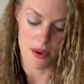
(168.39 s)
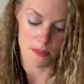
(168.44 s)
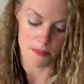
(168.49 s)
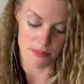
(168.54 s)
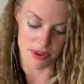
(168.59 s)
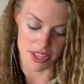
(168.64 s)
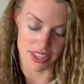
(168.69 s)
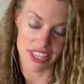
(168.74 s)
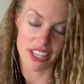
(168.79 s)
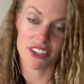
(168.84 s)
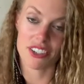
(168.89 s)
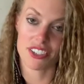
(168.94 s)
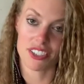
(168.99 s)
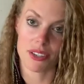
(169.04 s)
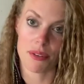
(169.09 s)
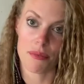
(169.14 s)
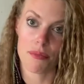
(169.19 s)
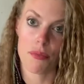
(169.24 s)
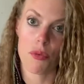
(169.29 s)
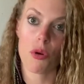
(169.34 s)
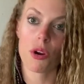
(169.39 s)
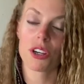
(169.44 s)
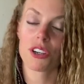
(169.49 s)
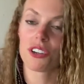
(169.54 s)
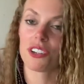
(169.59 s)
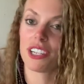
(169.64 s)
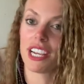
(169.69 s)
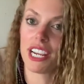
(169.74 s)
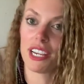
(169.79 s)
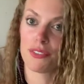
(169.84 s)
But there's some more
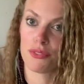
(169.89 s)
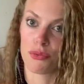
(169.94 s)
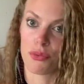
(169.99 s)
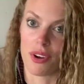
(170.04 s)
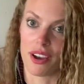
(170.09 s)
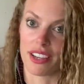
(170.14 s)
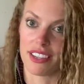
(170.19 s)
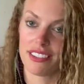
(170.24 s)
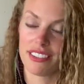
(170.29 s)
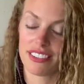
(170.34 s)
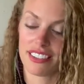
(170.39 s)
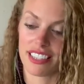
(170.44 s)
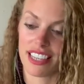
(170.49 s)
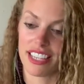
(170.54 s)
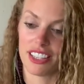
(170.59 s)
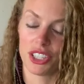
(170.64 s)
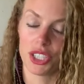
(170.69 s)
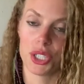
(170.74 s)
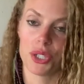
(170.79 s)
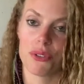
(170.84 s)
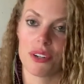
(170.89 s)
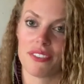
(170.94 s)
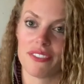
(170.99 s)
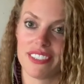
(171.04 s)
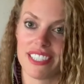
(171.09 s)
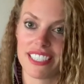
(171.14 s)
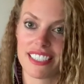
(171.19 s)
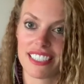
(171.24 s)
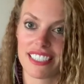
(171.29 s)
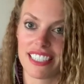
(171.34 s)
creative ones in lieu of
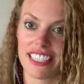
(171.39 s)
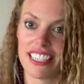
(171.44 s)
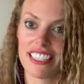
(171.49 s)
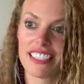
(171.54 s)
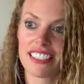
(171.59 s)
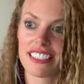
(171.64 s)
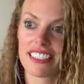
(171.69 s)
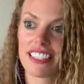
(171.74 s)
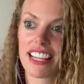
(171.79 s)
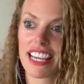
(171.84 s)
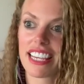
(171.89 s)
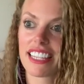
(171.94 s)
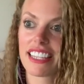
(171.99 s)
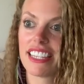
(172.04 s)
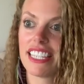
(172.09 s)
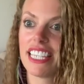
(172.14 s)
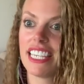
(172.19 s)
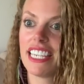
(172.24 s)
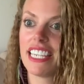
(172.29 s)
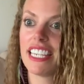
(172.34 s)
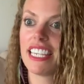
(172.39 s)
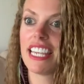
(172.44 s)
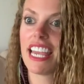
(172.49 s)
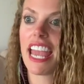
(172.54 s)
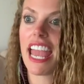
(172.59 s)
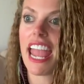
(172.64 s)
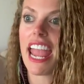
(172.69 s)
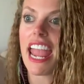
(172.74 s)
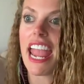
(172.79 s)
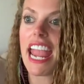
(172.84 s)
this list, like the
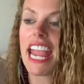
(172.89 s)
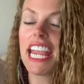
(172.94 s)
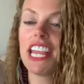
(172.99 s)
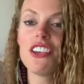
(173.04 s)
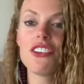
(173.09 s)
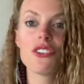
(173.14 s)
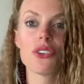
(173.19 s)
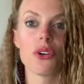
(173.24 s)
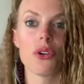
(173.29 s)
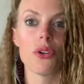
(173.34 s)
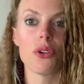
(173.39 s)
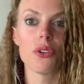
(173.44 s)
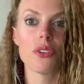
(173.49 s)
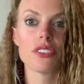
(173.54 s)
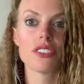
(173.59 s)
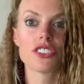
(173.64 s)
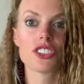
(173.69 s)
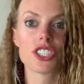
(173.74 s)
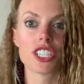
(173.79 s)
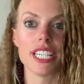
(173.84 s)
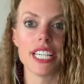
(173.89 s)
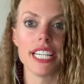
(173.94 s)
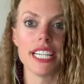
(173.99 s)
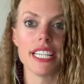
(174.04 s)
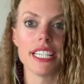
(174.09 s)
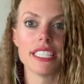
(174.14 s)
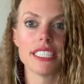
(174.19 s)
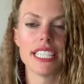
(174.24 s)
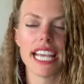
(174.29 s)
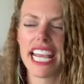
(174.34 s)
angel
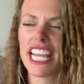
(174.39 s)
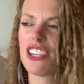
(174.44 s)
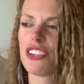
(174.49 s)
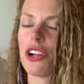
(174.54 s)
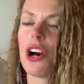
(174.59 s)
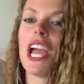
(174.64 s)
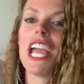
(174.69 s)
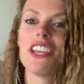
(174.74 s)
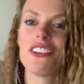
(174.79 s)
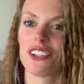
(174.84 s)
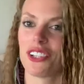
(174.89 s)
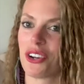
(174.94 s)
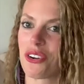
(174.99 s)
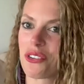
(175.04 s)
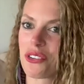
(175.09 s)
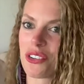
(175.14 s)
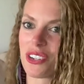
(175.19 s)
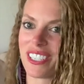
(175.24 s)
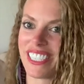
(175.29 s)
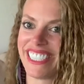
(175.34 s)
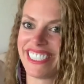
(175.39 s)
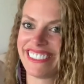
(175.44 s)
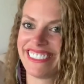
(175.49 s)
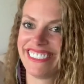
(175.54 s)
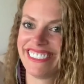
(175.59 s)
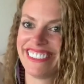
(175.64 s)
oak tree.